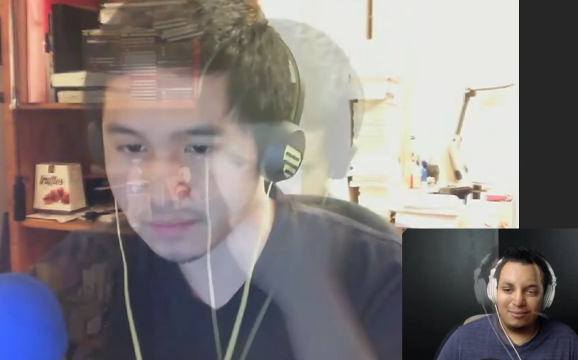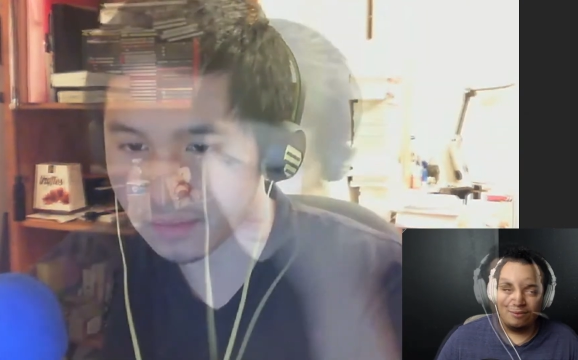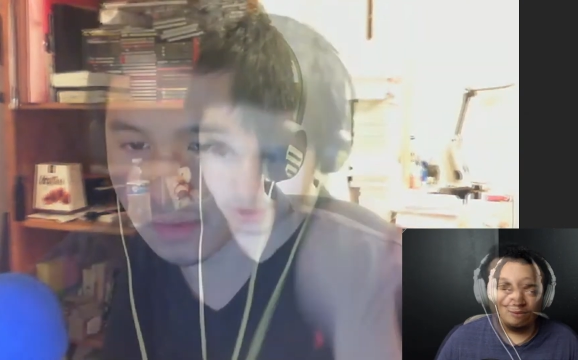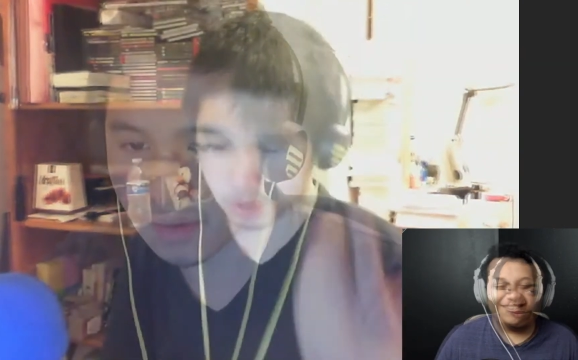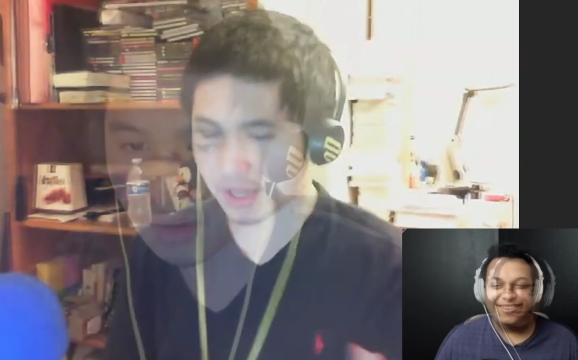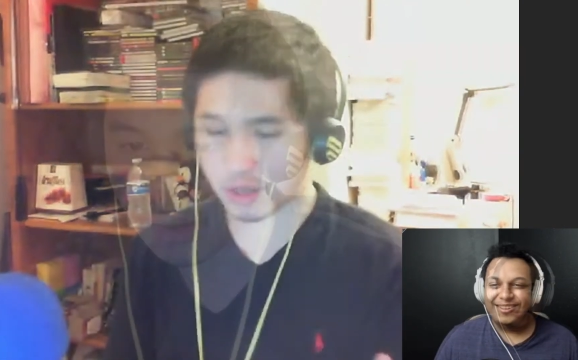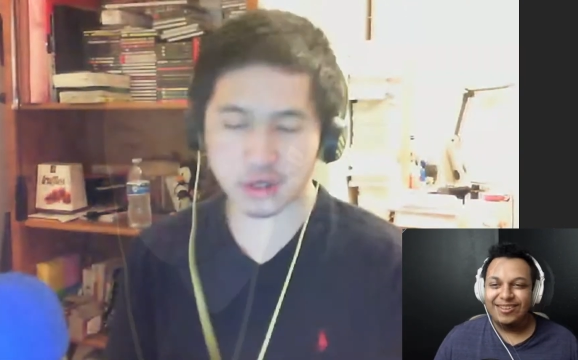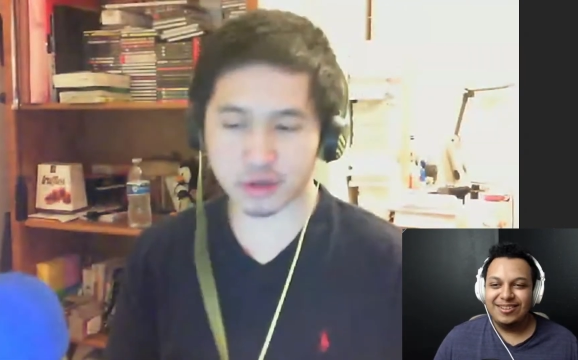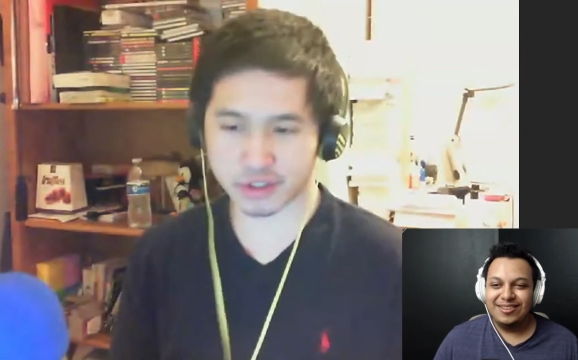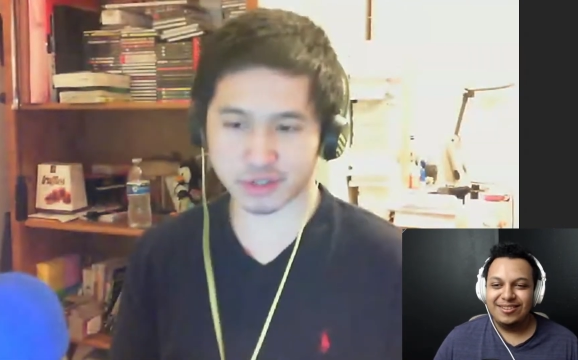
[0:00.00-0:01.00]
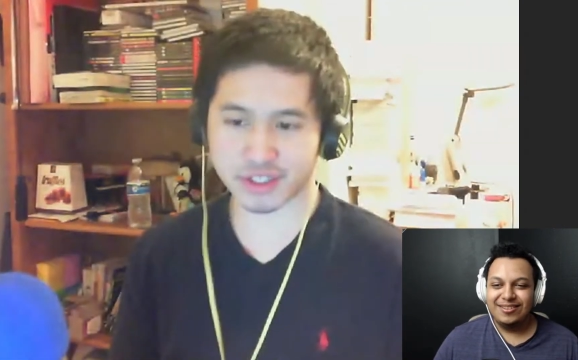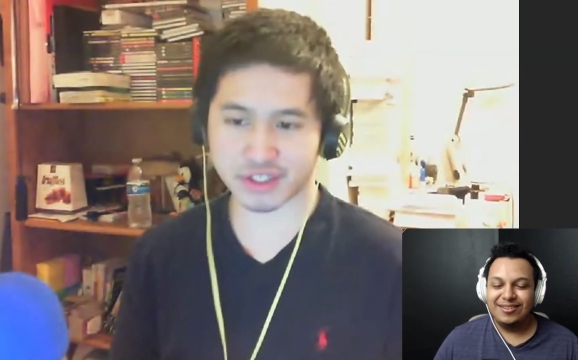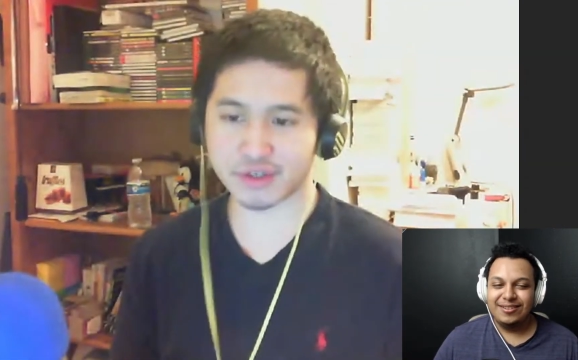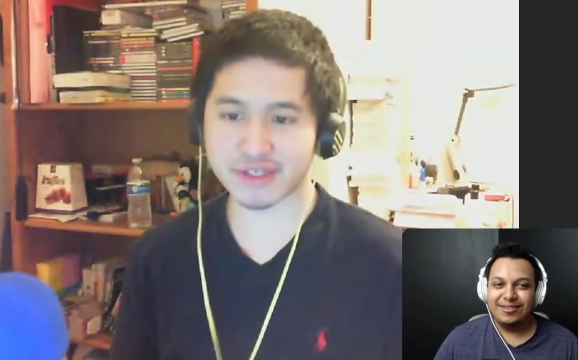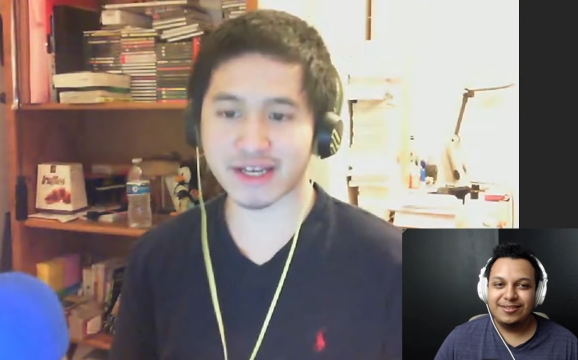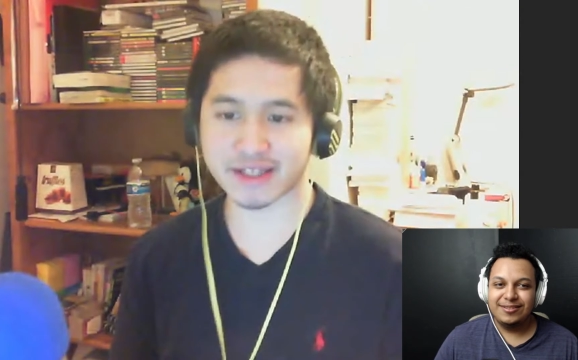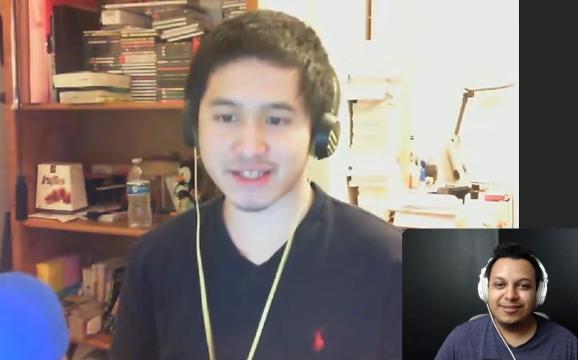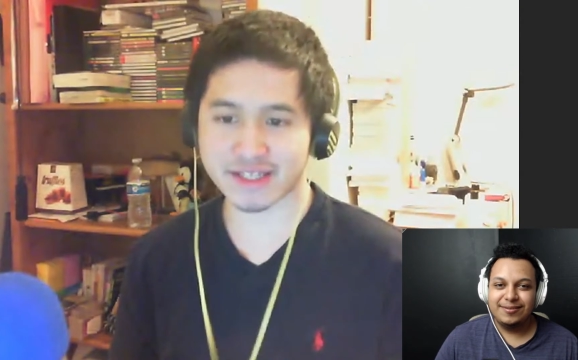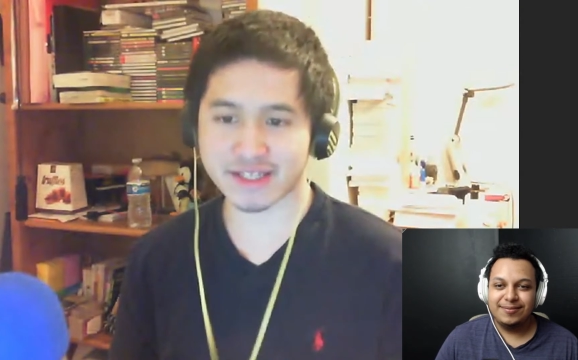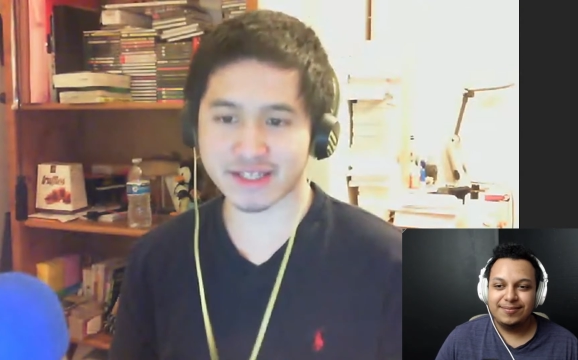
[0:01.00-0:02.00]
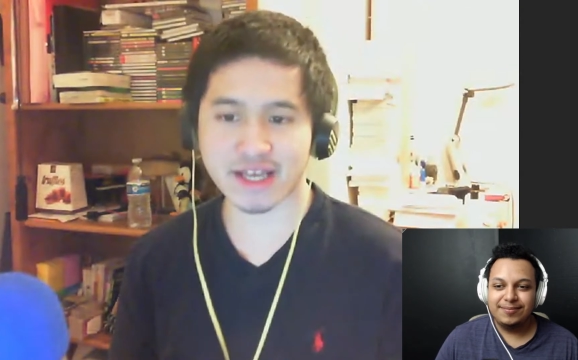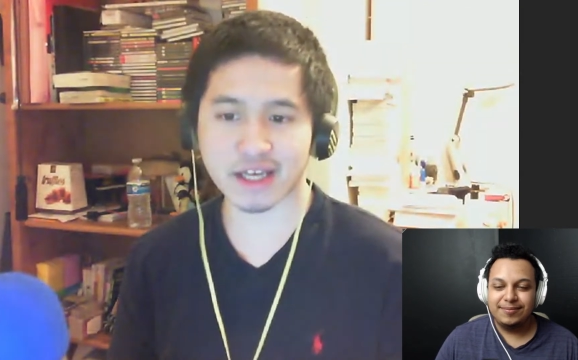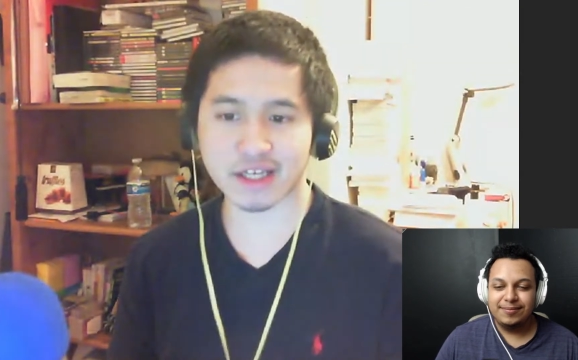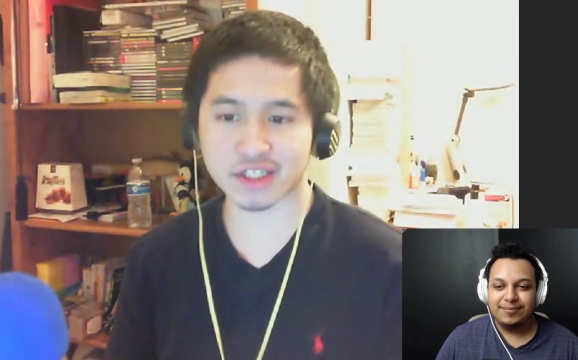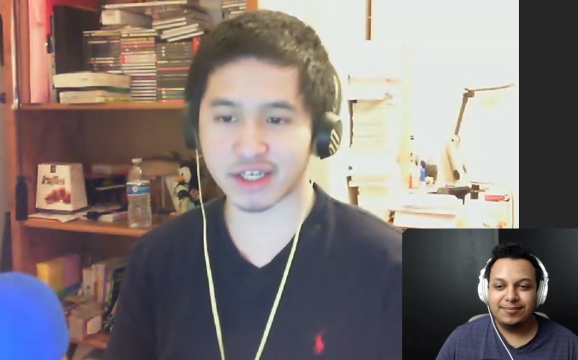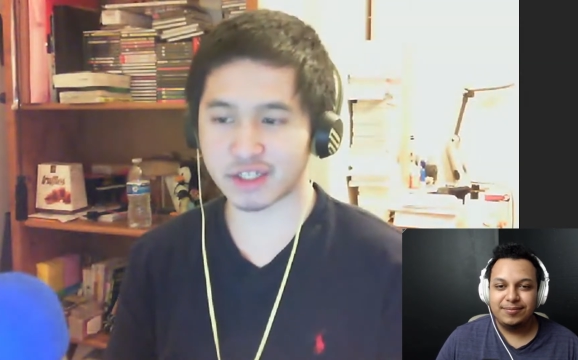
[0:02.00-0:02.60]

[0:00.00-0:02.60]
Speaker 1: So yeah, you can also just use like this Stack Exchange,